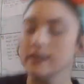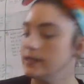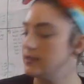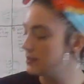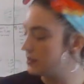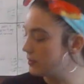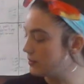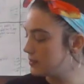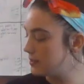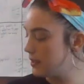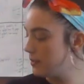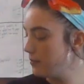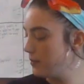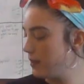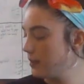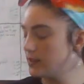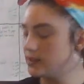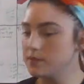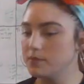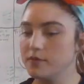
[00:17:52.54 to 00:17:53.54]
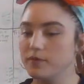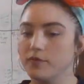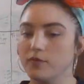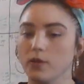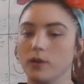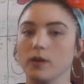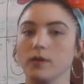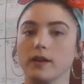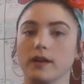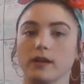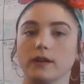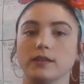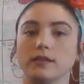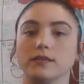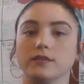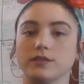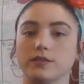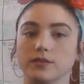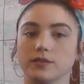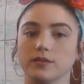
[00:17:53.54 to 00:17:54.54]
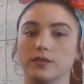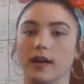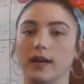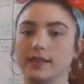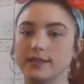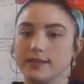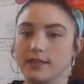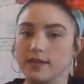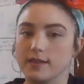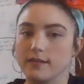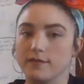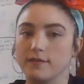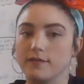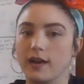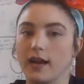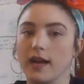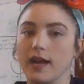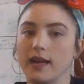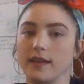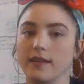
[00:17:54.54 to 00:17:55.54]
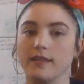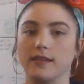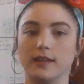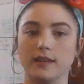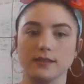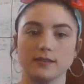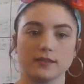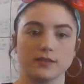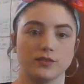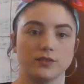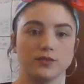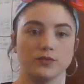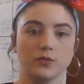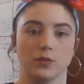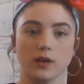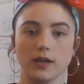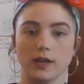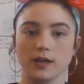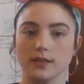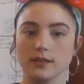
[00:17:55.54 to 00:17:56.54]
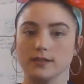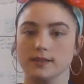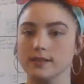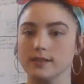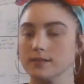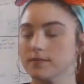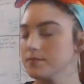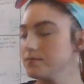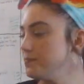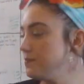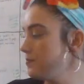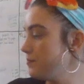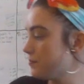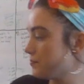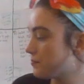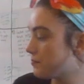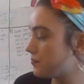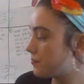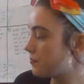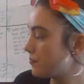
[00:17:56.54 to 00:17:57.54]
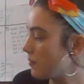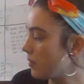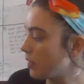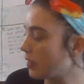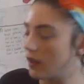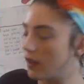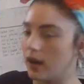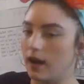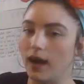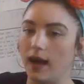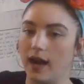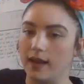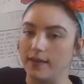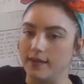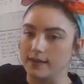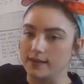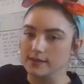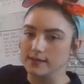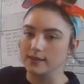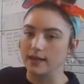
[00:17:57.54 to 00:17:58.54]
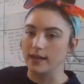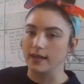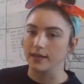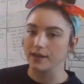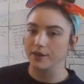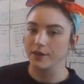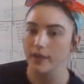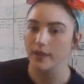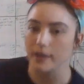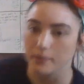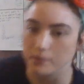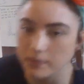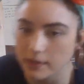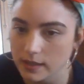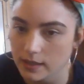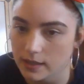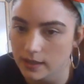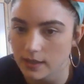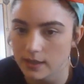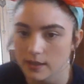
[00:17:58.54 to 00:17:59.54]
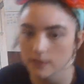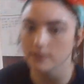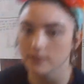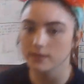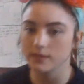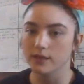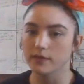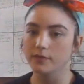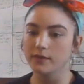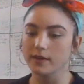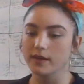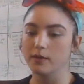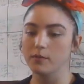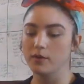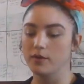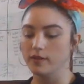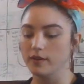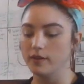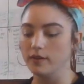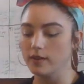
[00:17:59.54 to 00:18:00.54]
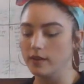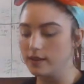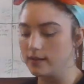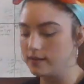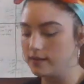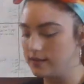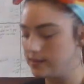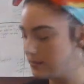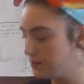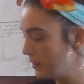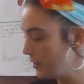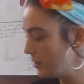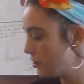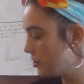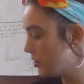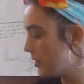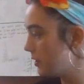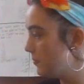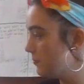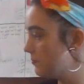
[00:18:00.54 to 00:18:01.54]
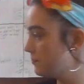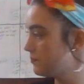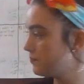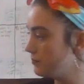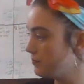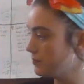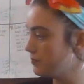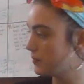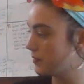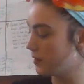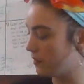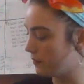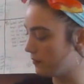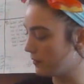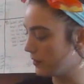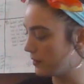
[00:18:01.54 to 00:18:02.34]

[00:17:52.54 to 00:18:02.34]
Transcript: So same thing as before, we're going to identify these new words on this diagram. So if we come over and look at this picture, the